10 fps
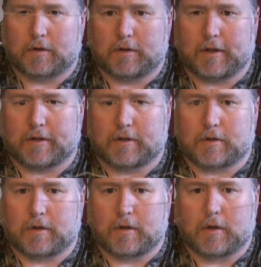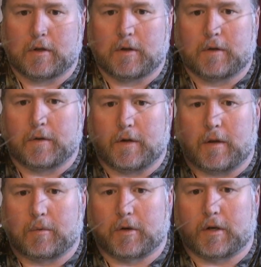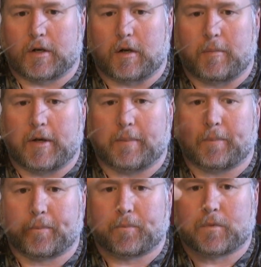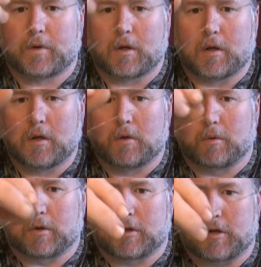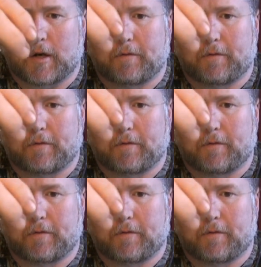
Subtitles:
6. Then we're going to come in. We're going to try to